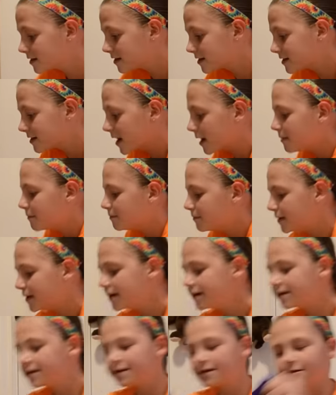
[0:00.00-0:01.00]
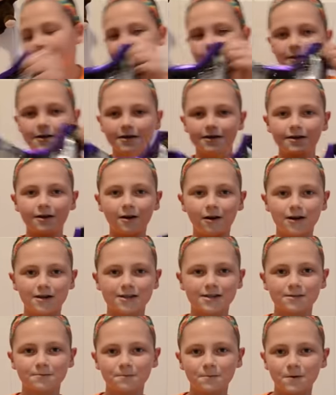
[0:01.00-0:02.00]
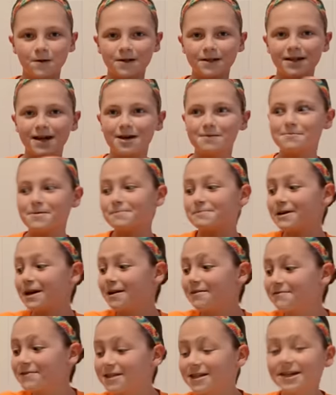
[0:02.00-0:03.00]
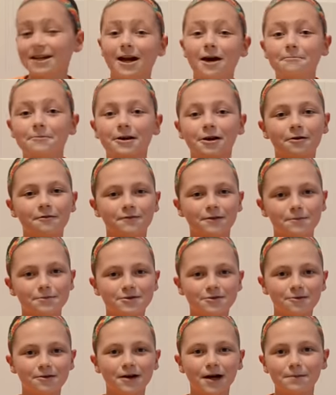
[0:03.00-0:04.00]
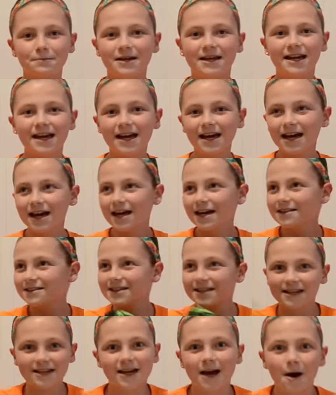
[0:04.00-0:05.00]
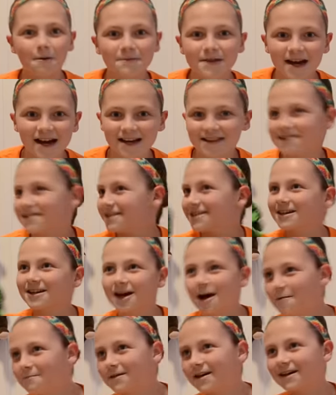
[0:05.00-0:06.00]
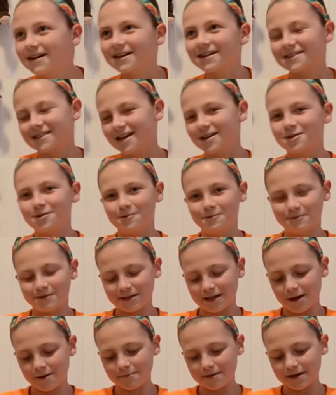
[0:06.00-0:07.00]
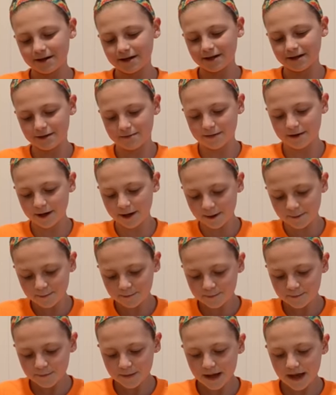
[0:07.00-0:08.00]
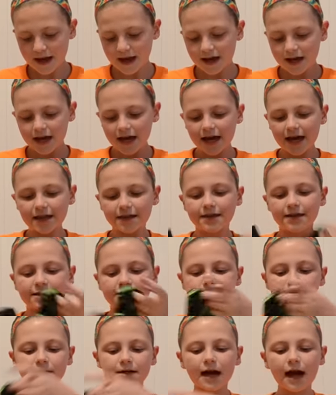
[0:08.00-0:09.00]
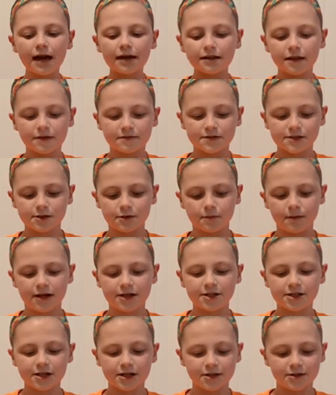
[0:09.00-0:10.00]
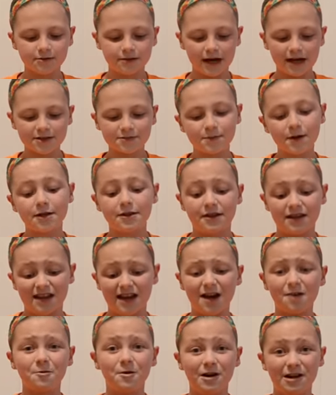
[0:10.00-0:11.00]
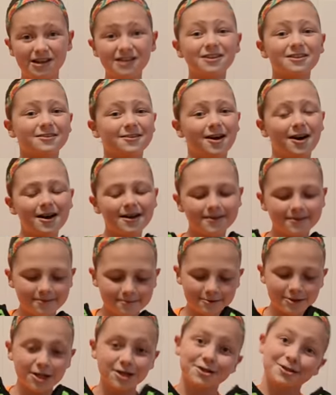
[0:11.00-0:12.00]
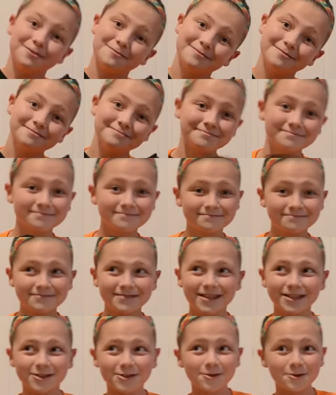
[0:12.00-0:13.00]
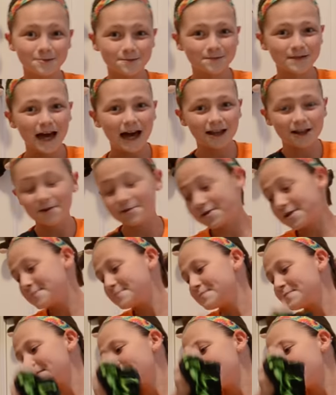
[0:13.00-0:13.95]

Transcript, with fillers: to send me this one, awesome one. I remember every day coming home from school, I'm like, did it come yet? Did it come yet? Because I knew it was coming in the mail. And this one I love so much, and you guys might think I wear it a lot, which I do. It's true. I love it.